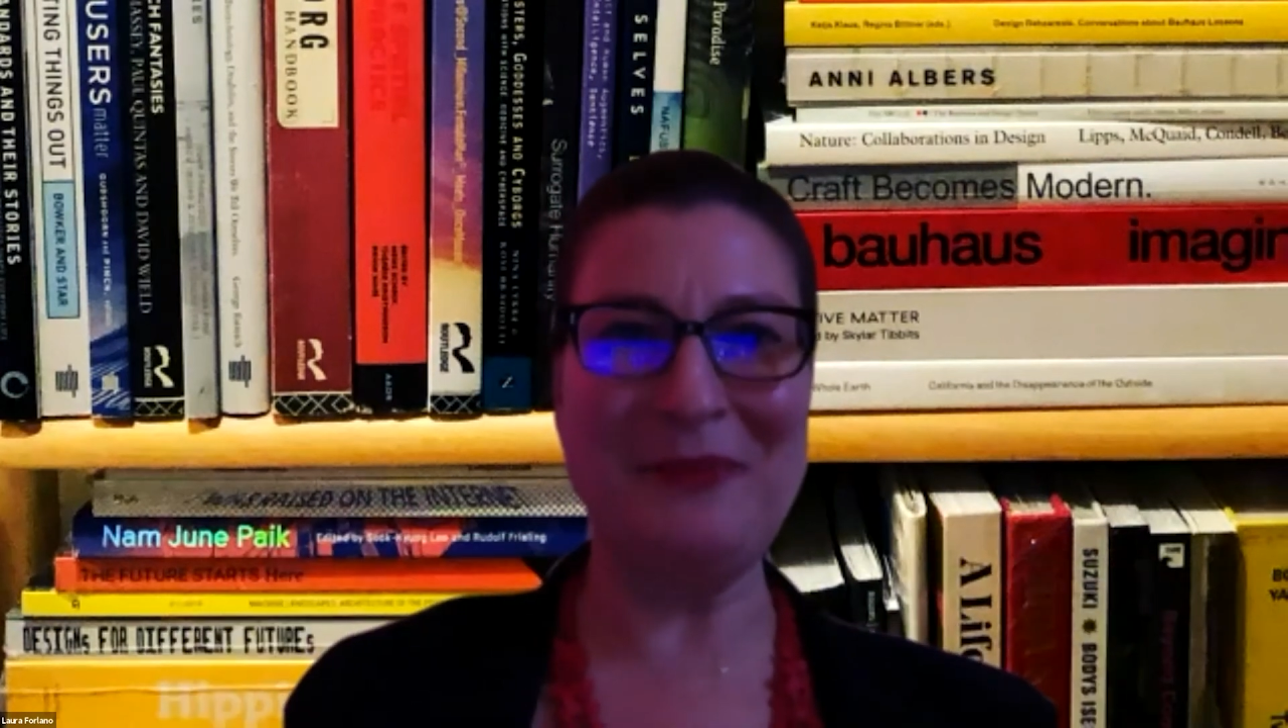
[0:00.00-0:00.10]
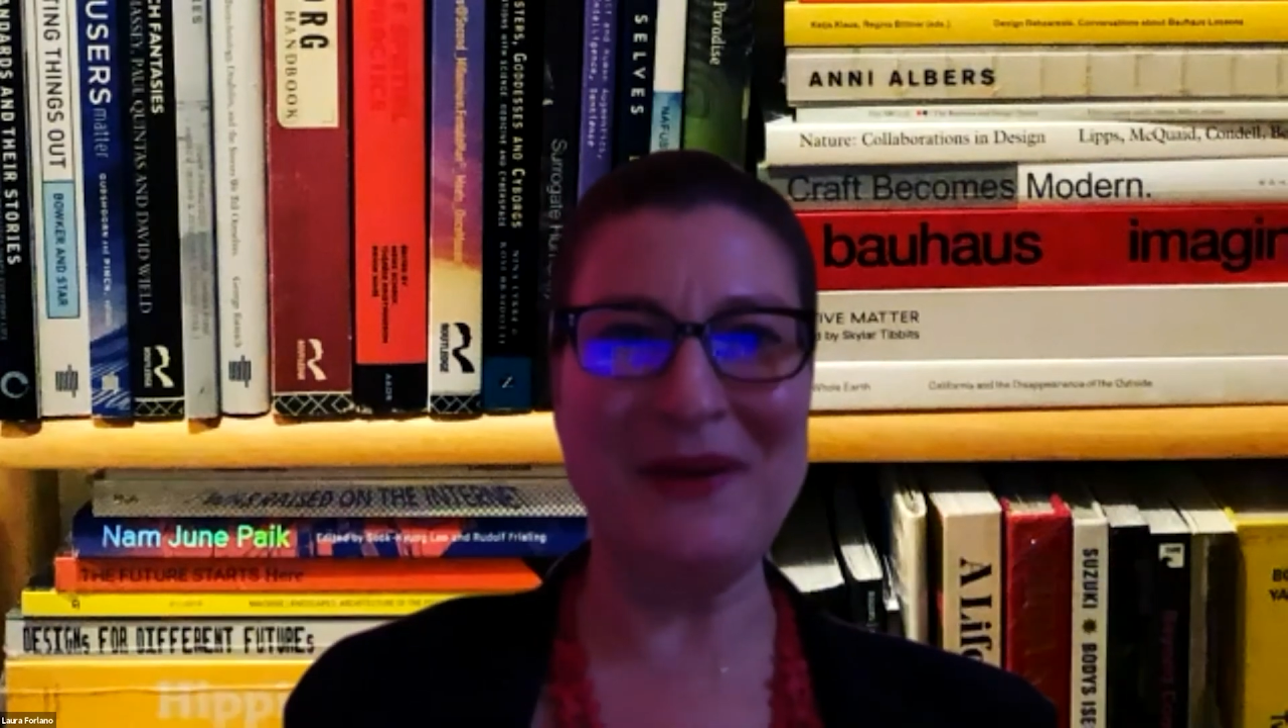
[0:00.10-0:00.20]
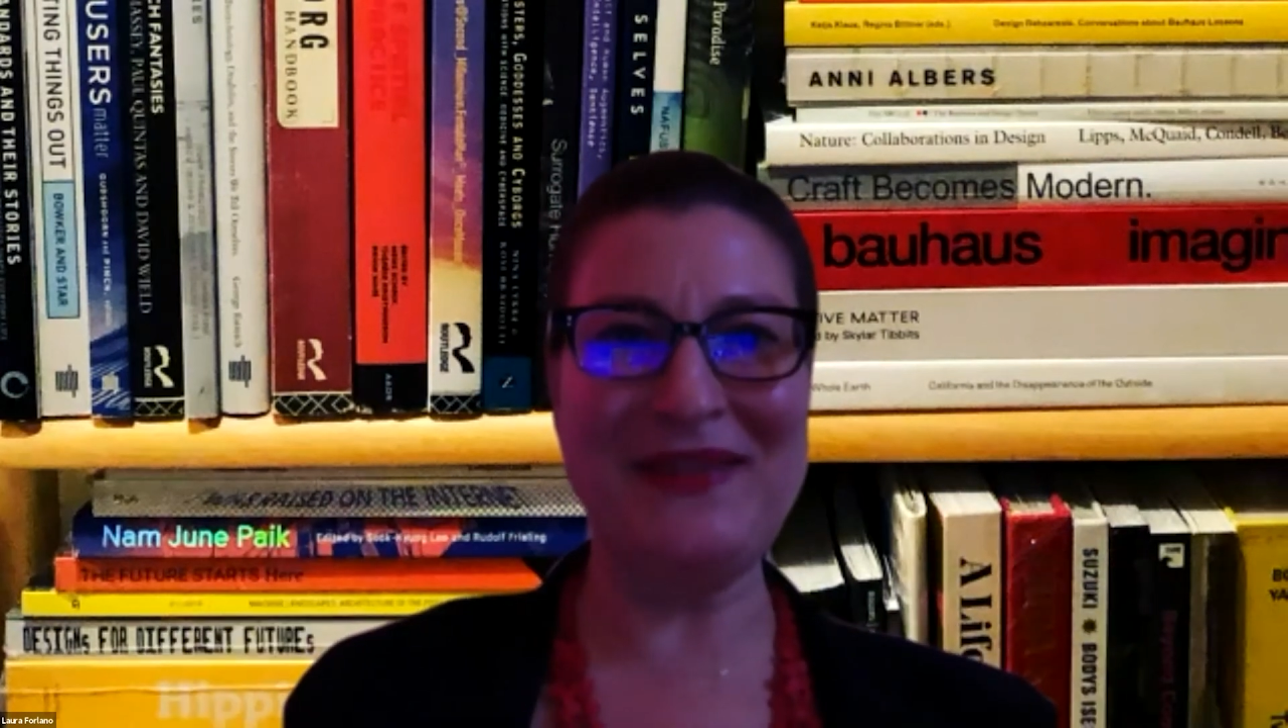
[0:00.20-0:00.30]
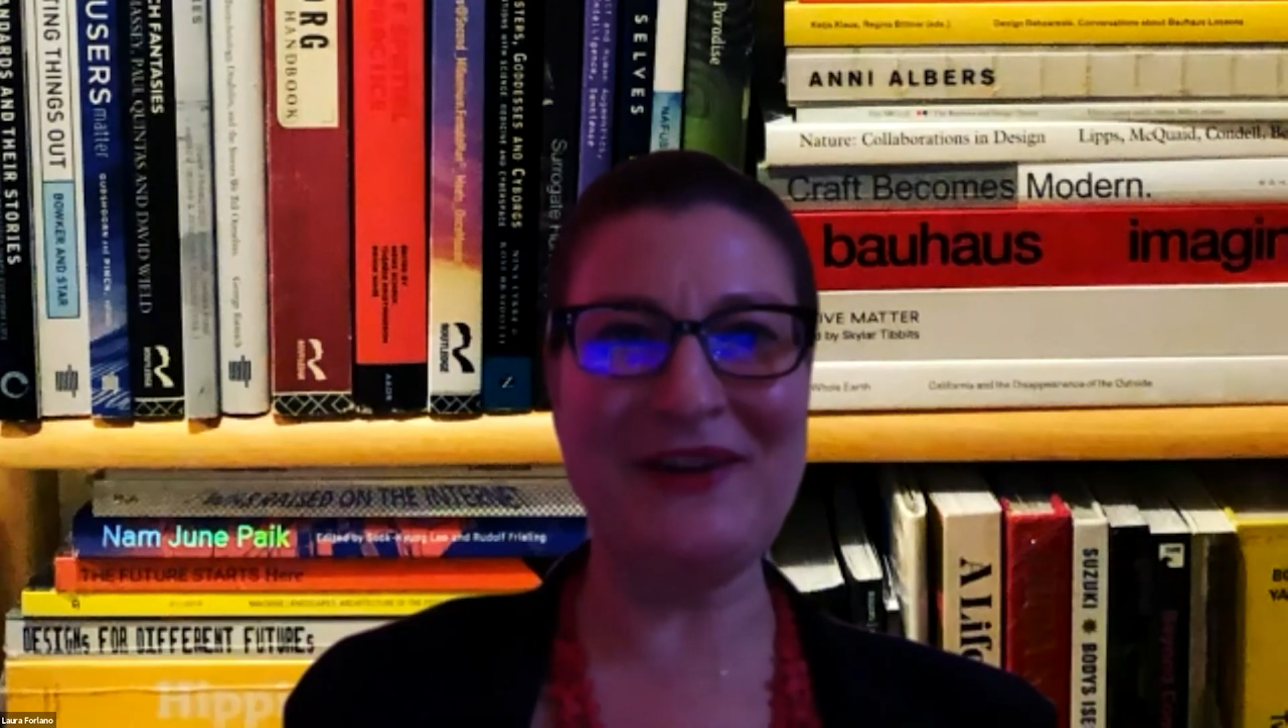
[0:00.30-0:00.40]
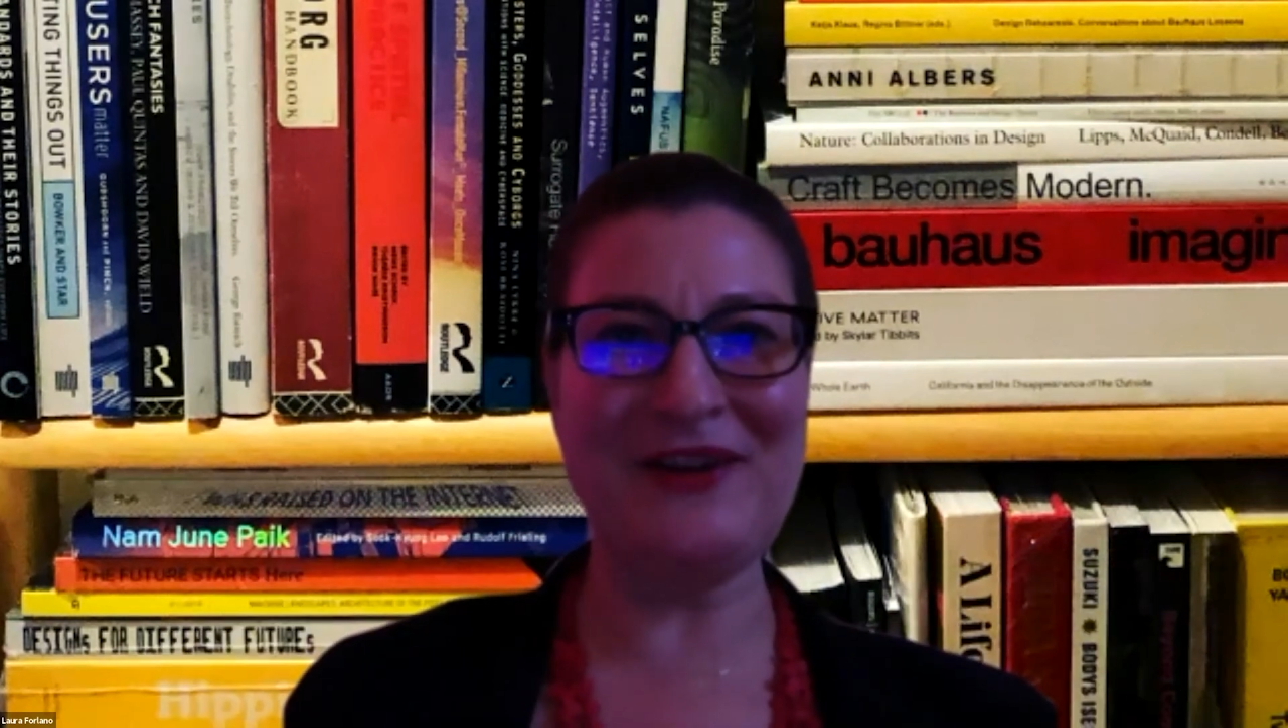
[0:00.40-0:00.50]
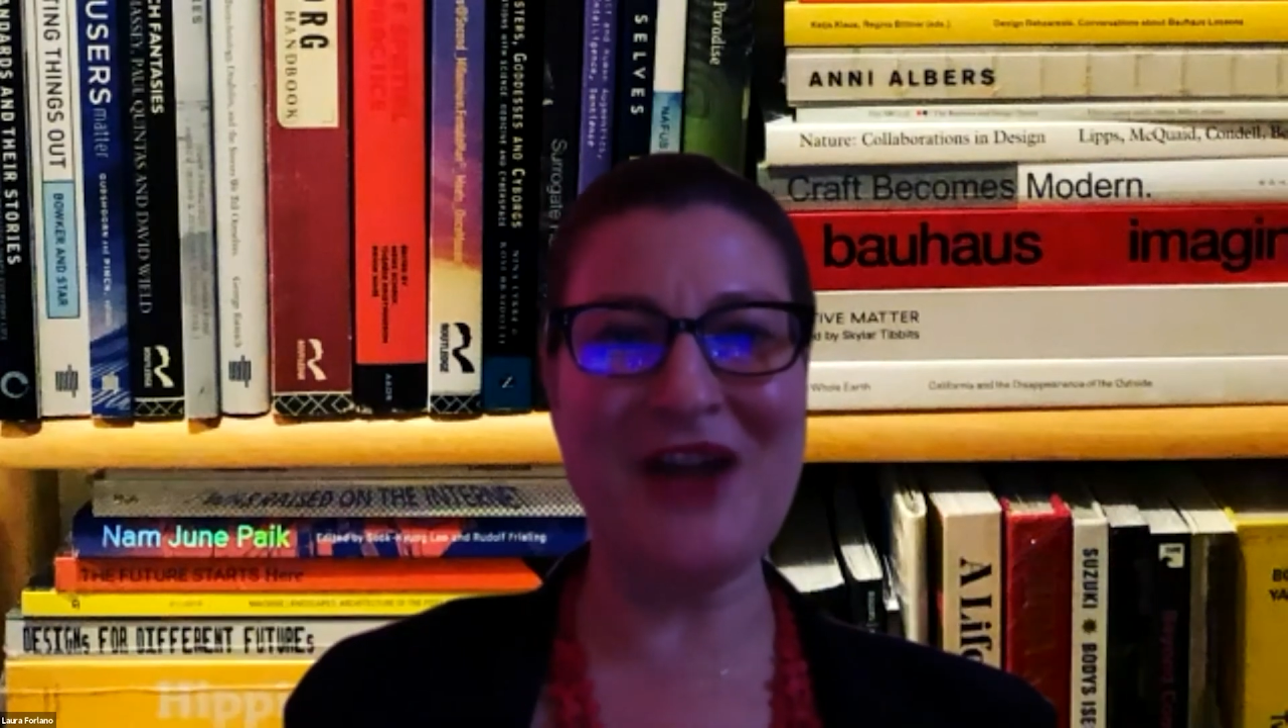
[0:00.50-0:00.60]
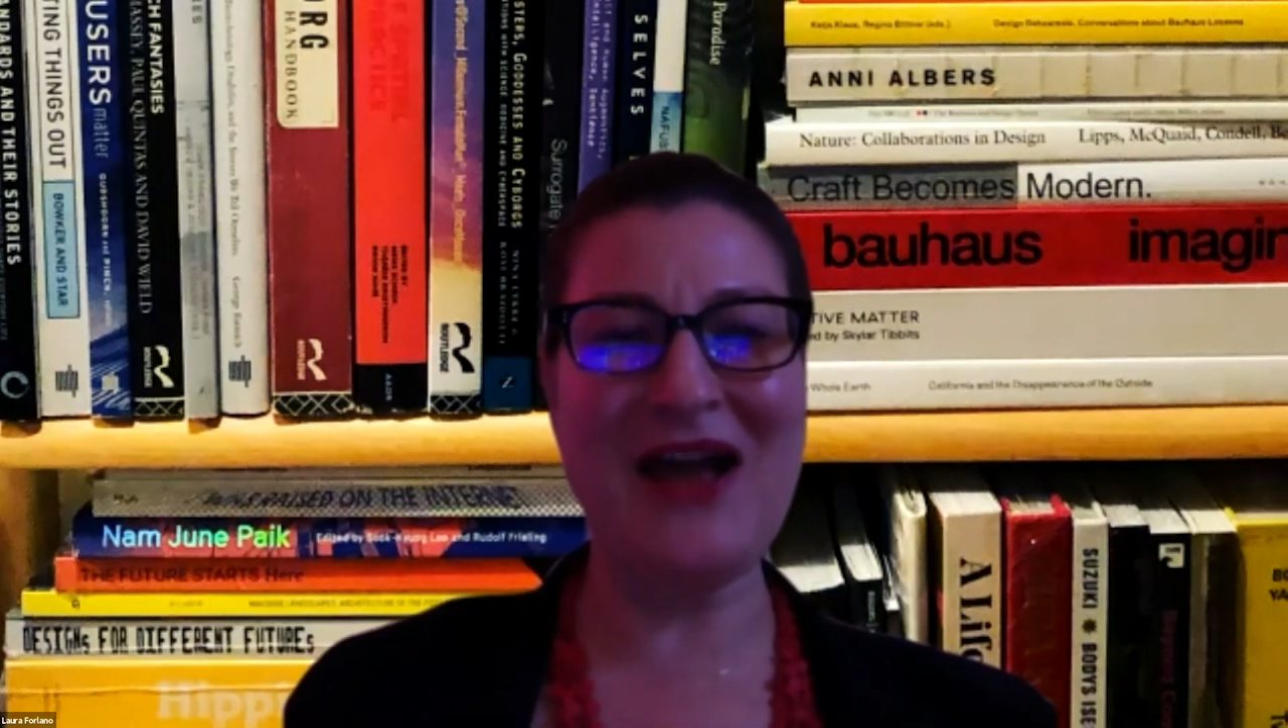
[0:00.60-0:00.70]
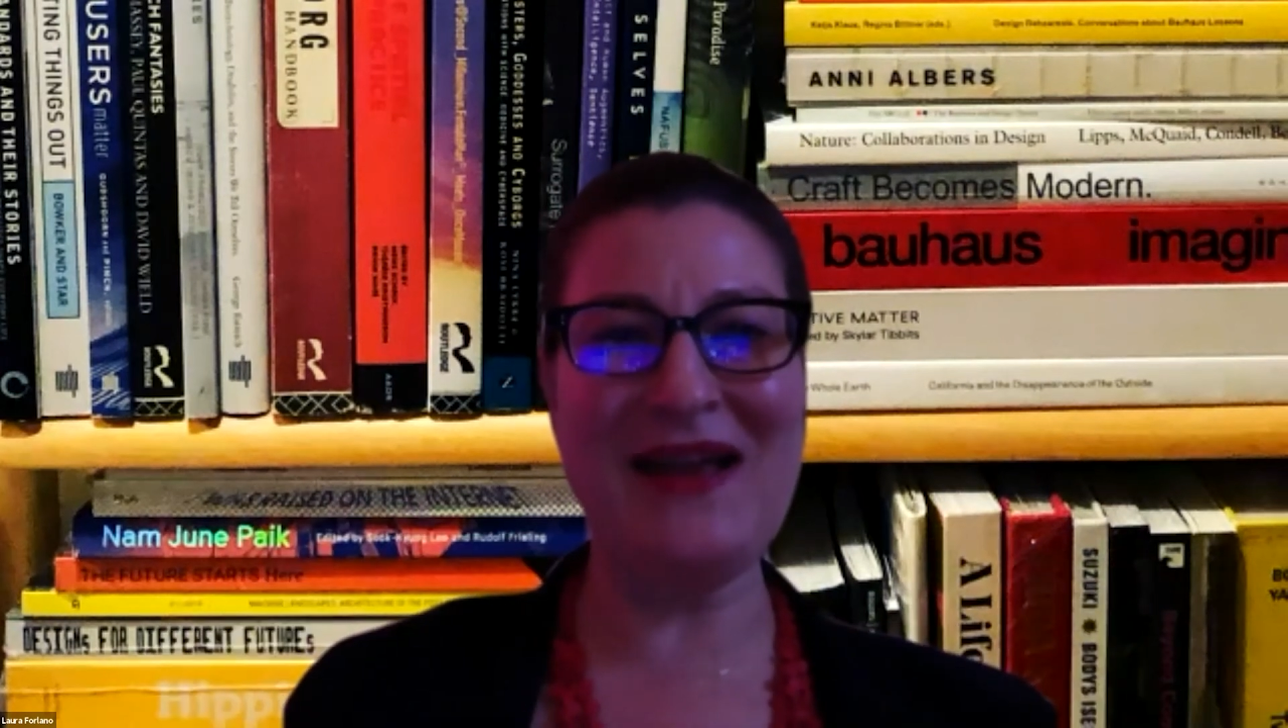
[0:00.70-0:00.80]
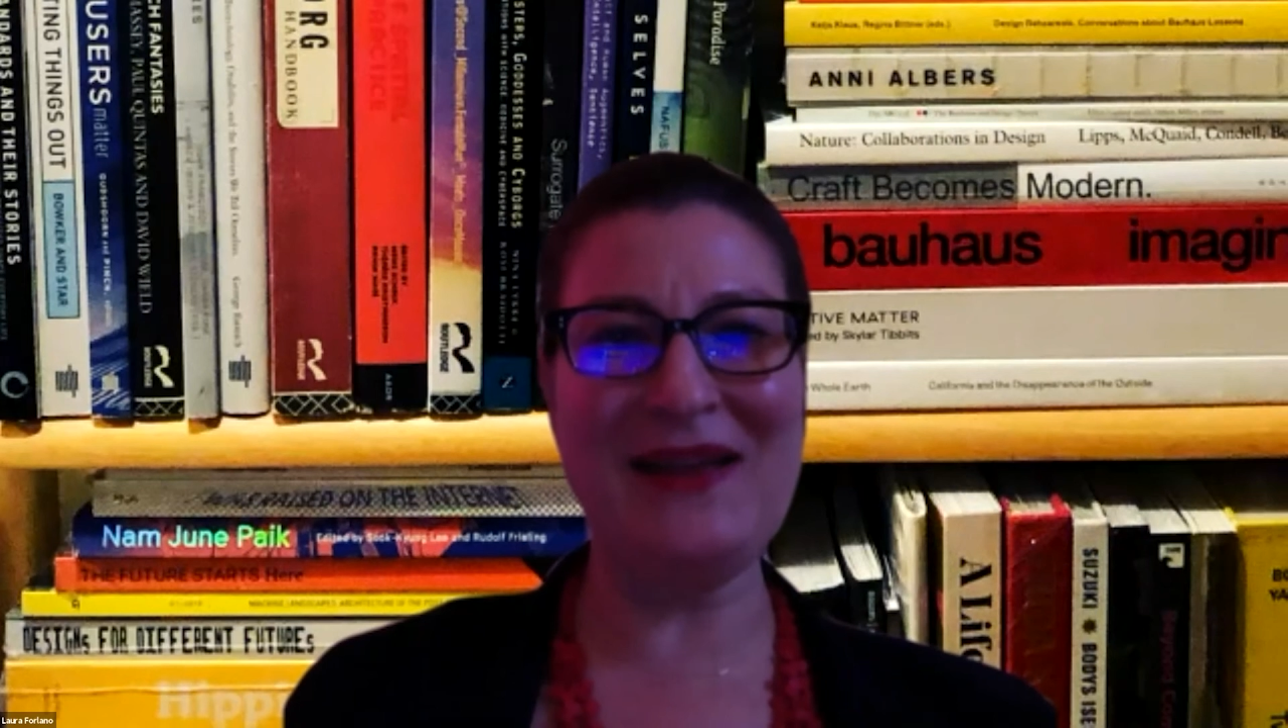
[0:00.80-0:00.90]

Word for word: but they're not